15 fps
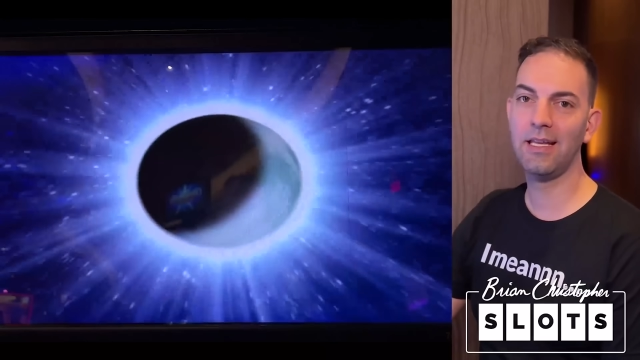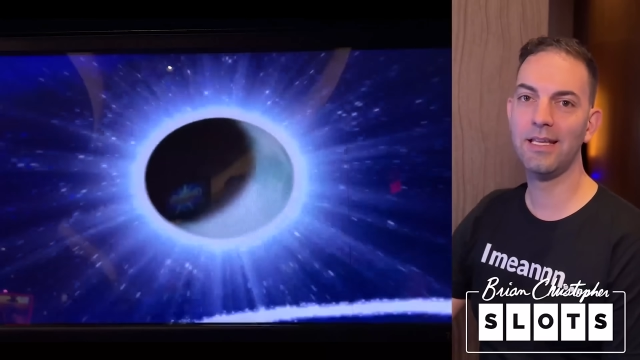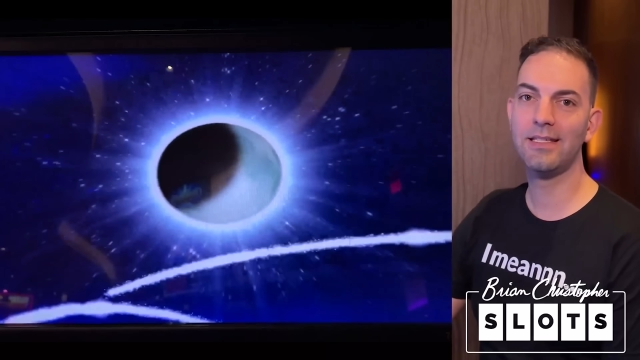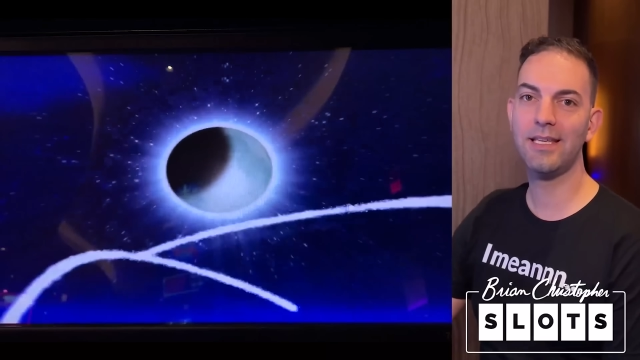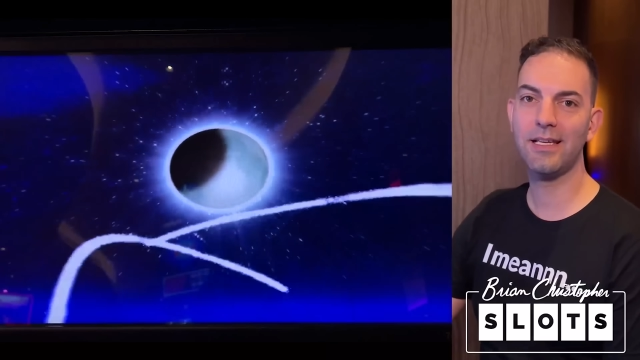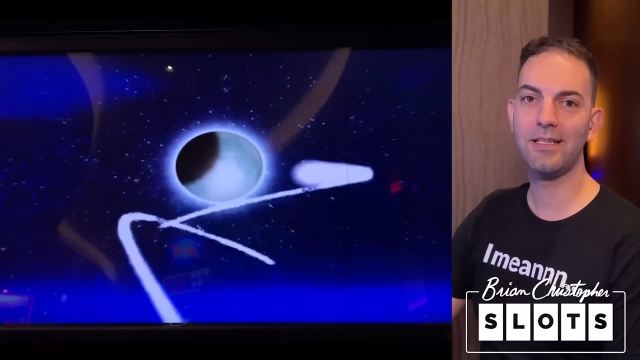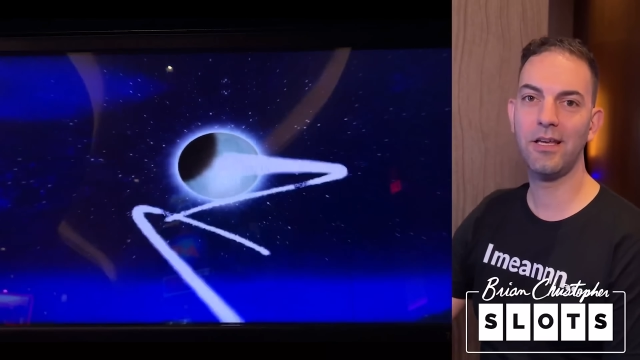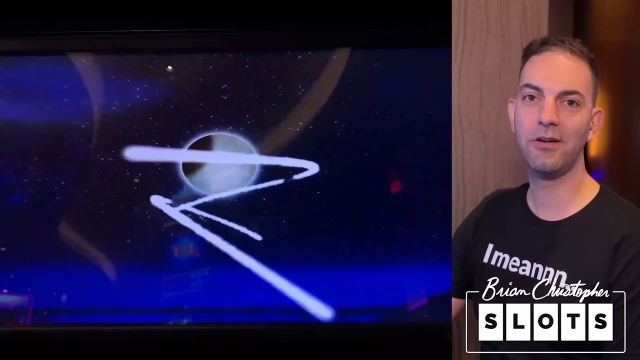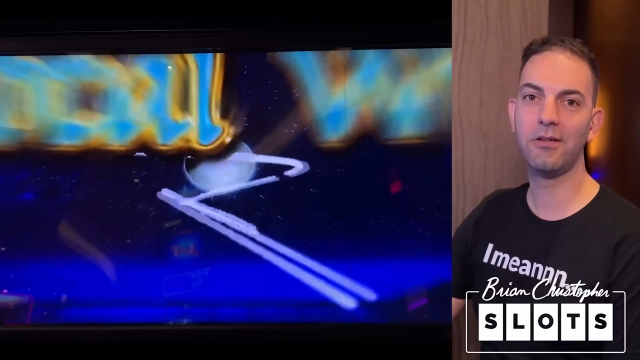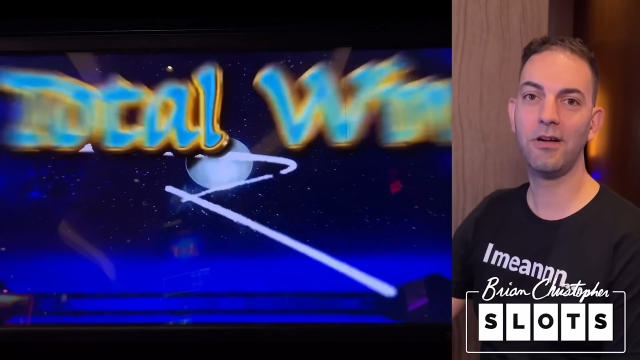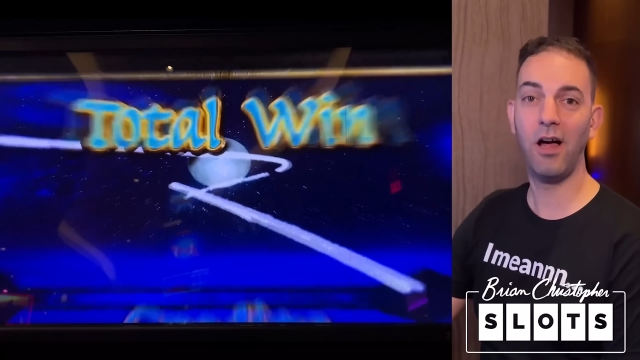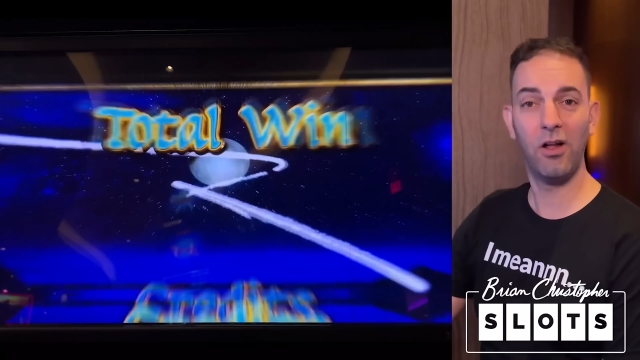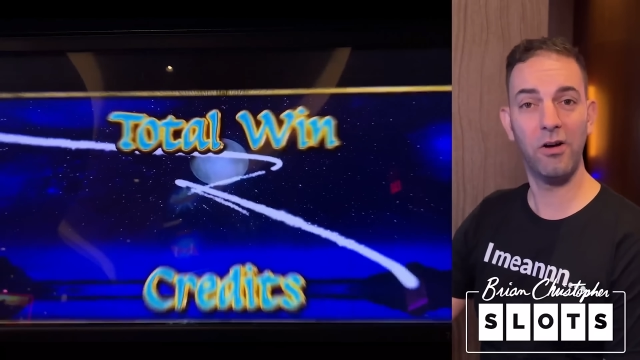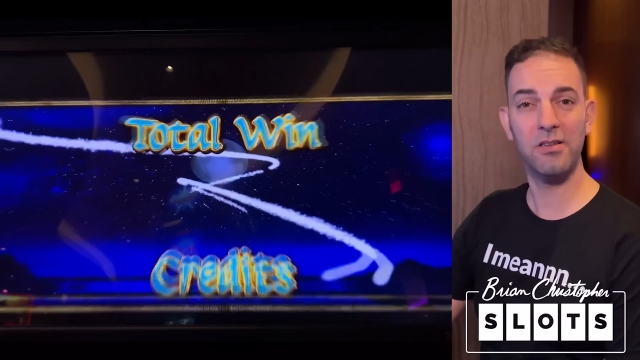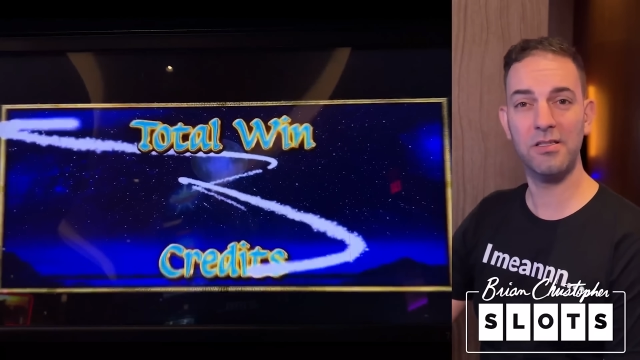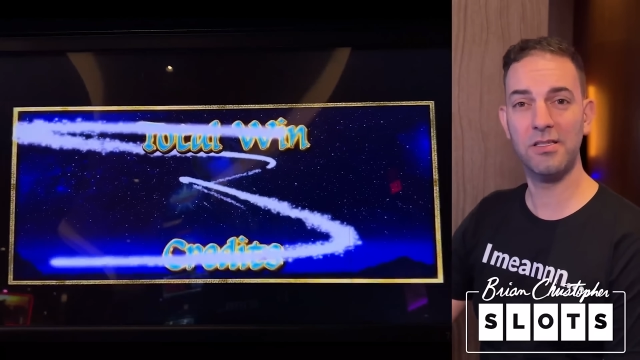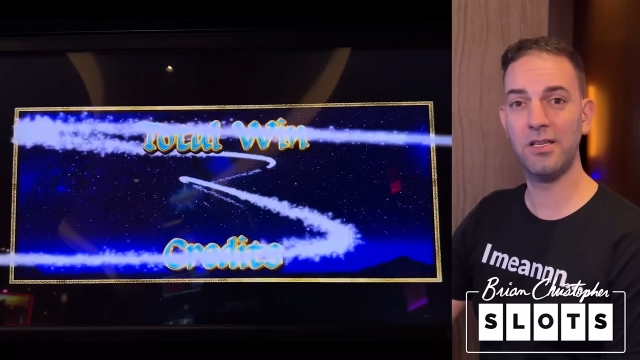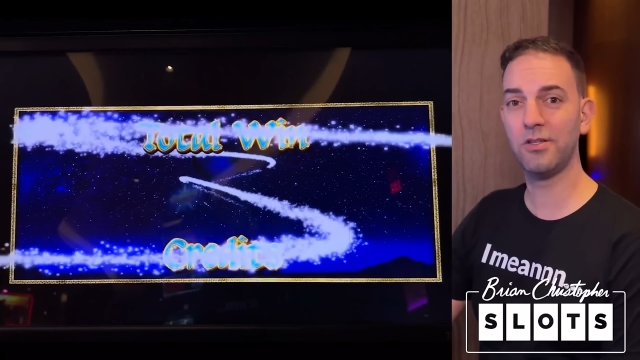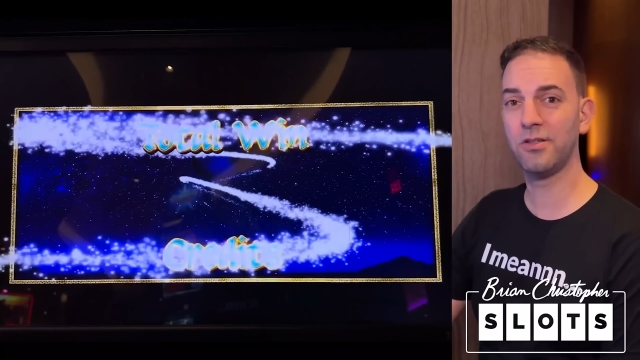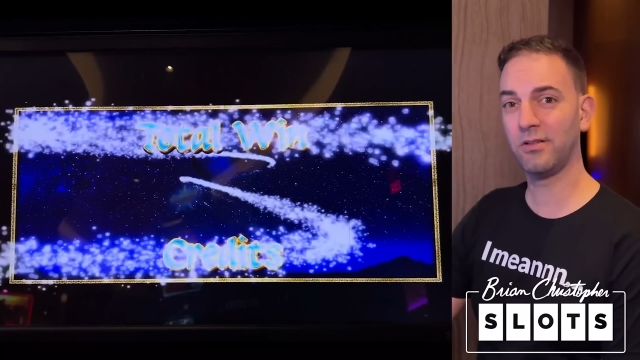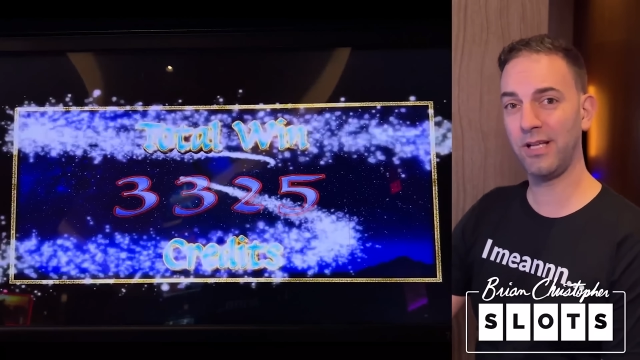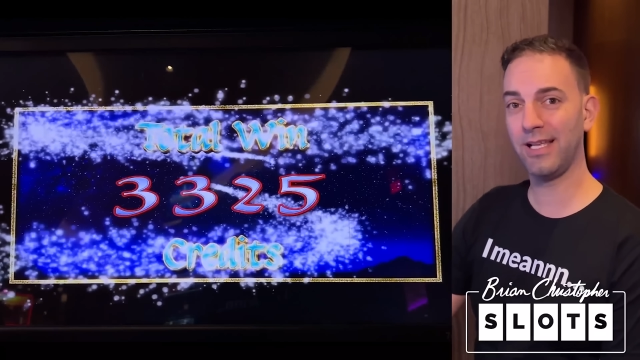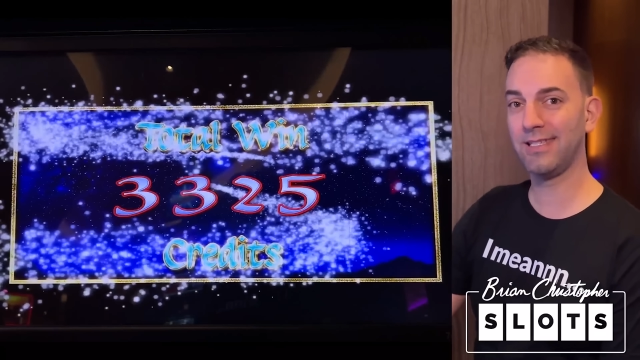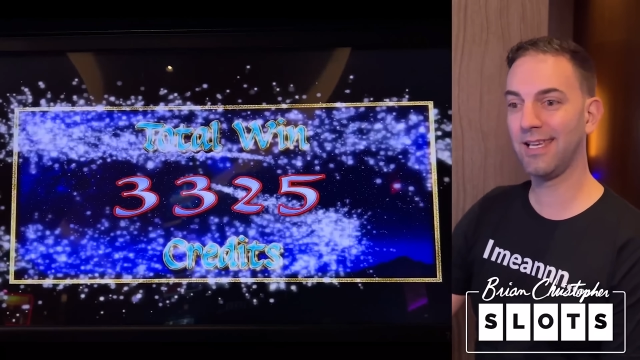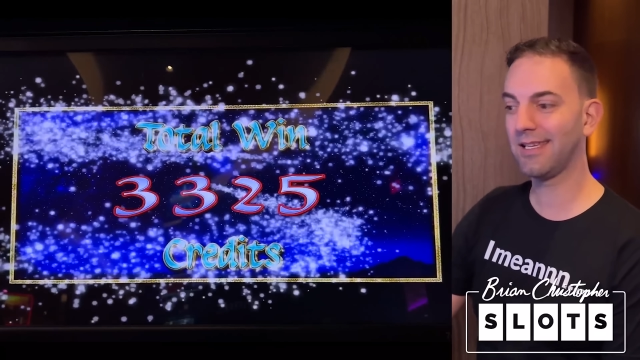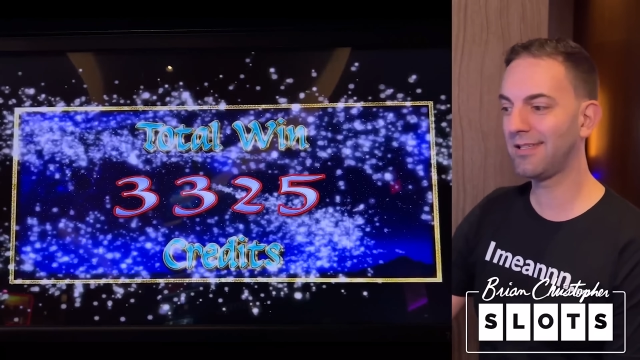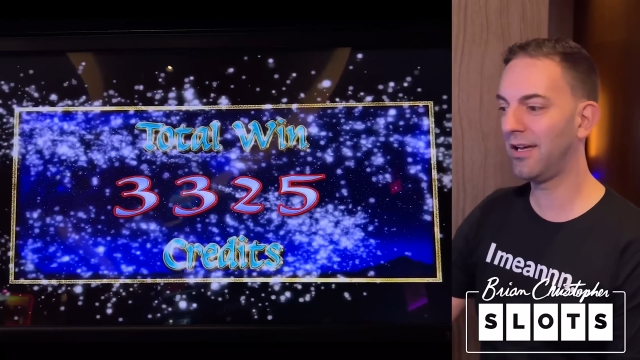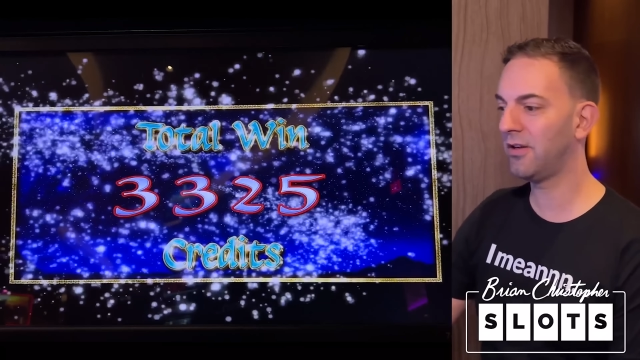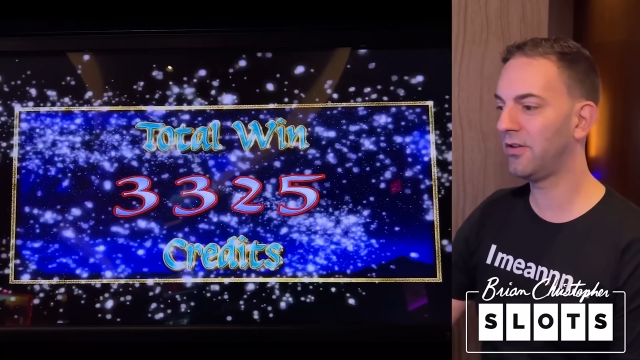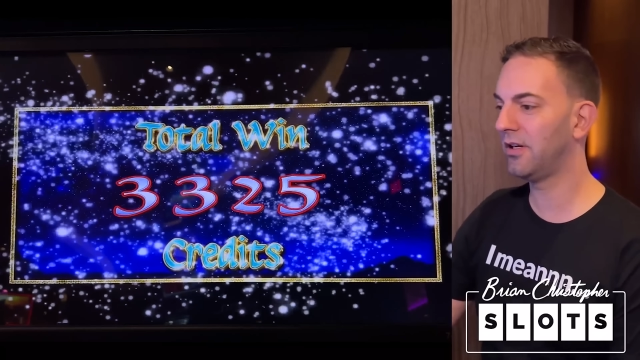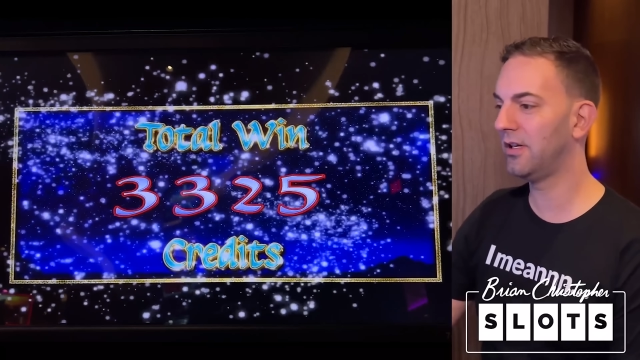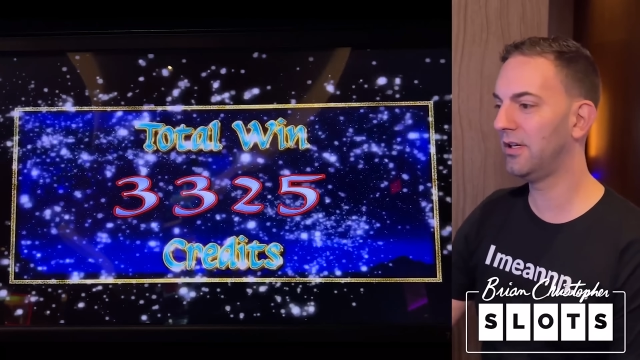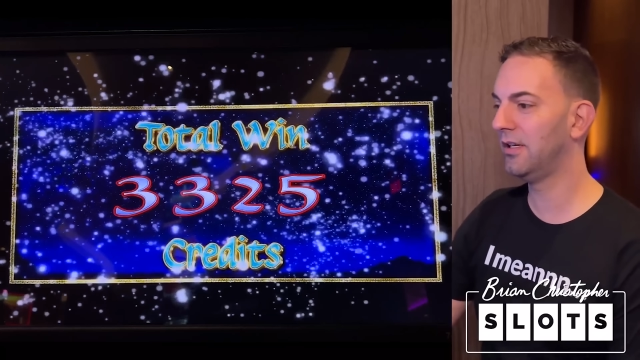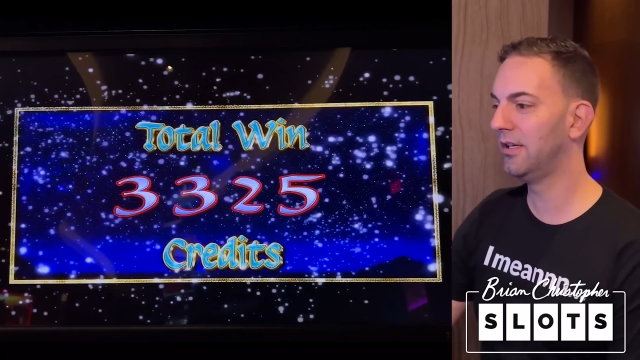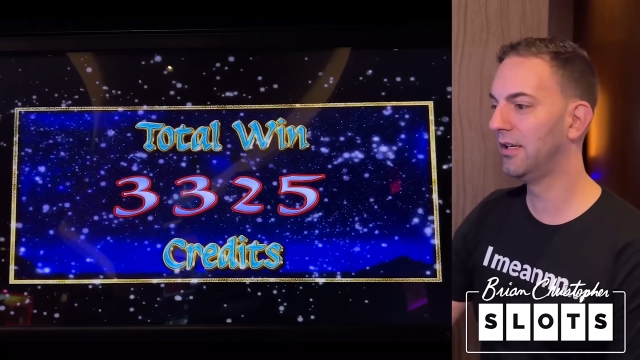six hundred dollars and then turn that six hundred